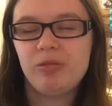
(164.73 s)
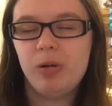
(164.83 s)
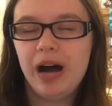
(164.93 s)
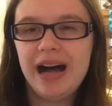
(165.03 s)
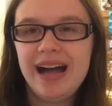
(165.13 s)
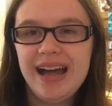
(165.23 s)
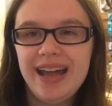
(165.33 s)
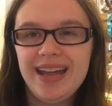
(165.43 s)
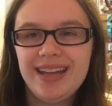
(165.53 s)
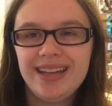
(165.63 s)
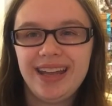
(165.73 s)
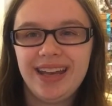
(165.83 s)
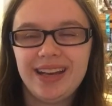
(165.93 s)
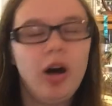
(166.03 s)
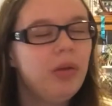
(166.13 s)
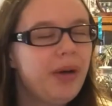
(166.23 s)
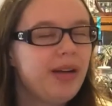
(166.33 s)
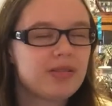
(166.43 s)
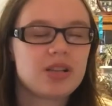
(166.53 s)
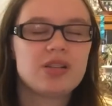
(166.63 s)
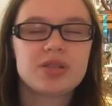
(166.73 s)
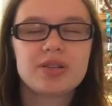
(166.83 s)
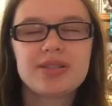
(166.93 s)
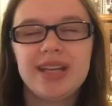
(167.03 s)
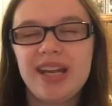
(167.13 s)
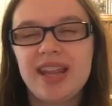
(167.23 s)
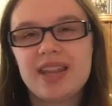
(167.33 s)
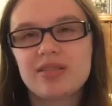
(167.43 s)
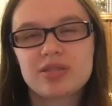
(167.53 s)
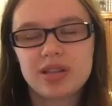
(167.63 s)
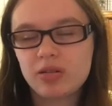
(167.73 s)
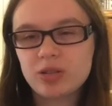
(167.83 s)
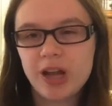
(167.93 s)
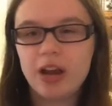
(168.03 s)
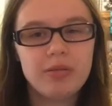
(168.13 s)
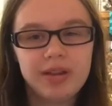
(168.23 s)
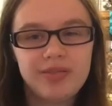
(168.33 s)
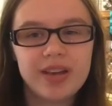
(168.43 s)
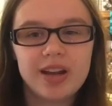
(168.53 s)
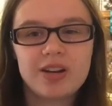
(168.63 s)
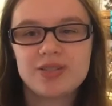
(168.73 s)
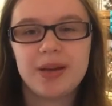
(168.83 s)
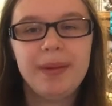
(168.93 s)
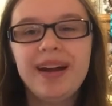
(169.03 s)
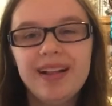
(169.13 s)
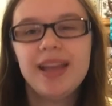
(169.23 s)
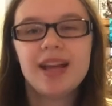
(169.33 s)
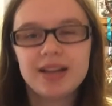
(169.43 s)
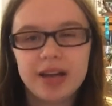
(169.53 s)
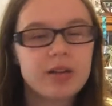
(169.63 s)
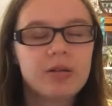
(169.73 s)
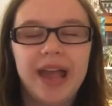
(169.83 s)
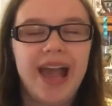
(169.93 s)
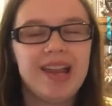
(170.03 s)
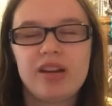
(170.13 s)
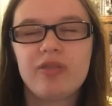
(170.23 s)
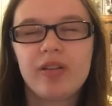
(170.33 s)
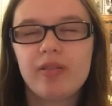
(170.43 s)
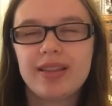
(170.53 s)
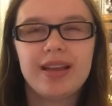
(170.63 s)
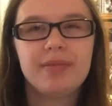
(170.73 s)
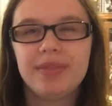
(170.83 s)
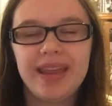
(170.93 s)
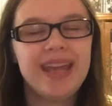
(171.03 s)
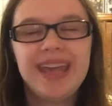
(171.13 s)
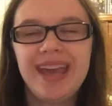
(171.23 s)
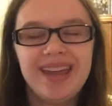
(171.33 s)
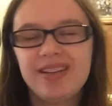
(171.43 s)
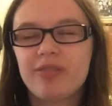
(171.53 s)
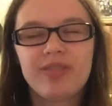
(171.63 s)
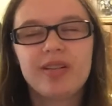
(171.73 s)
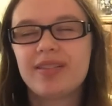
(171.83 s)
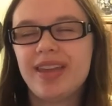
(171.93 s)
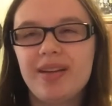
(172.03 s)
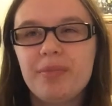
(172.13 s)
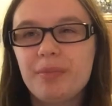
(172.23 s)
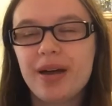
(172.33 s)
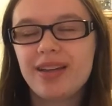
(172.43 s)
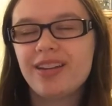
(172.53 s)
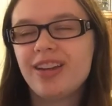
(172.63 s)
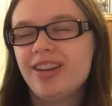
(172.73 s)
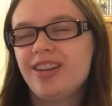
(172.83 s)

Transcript: Why? And All Might was also seen in those little shadowy figures, and apparently Deku can't interfere with them, and they can't interfere with him, but